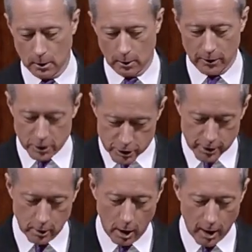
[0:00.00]
This
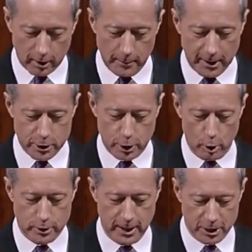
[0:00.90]
year, our committee has
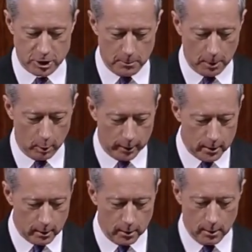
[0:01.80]
heard testimony
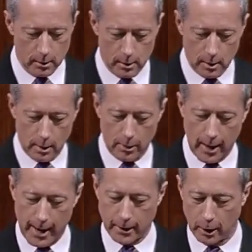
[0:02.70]

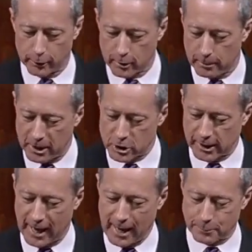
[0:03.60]
that under the budget
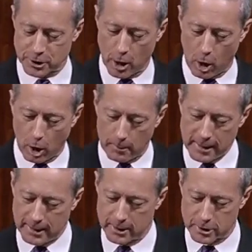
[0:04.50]
caps, the Army
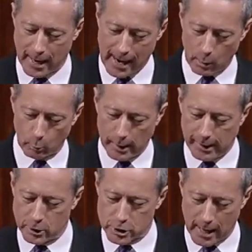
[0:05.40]
is
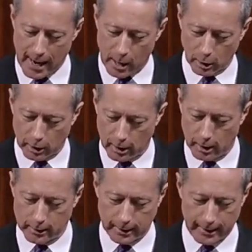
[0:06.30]
outranged,
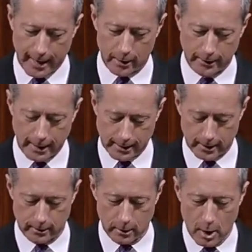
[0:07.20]
outgunned, and
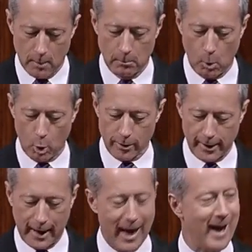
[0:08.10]
outdated. More than
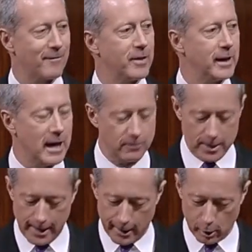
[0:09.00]
half the
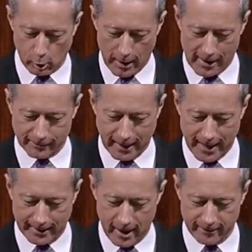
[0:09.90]
Navy aircraft
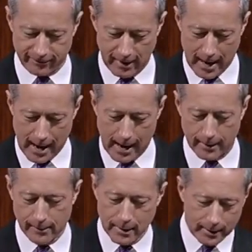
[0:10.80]
cannot fly.
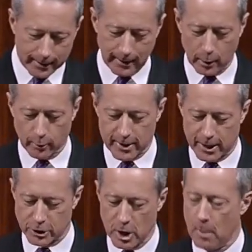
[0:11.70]
Get a load of
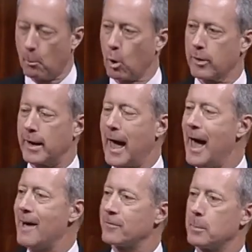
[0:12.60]
this. More than
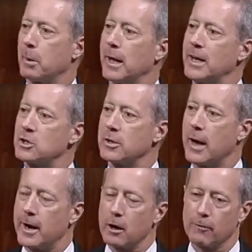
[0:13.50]
half the planes in the
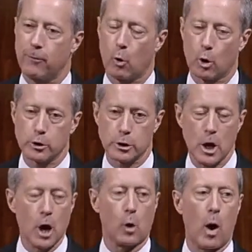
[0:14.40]
Air Force
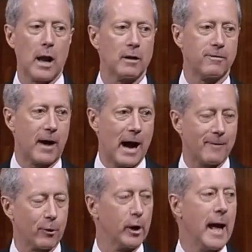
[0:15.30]
qualify
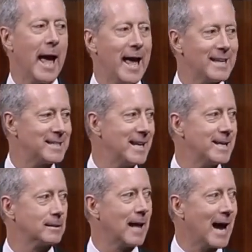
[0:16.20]
for an
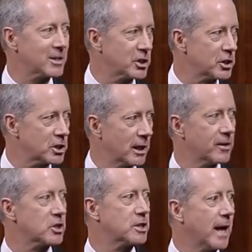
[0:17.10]
antique license in
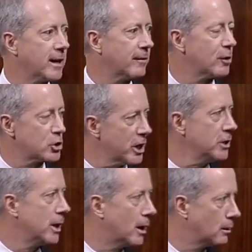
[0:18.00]
the state of
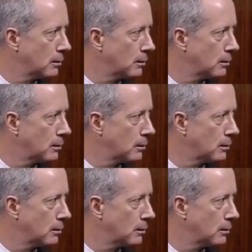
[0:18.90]
Virginia.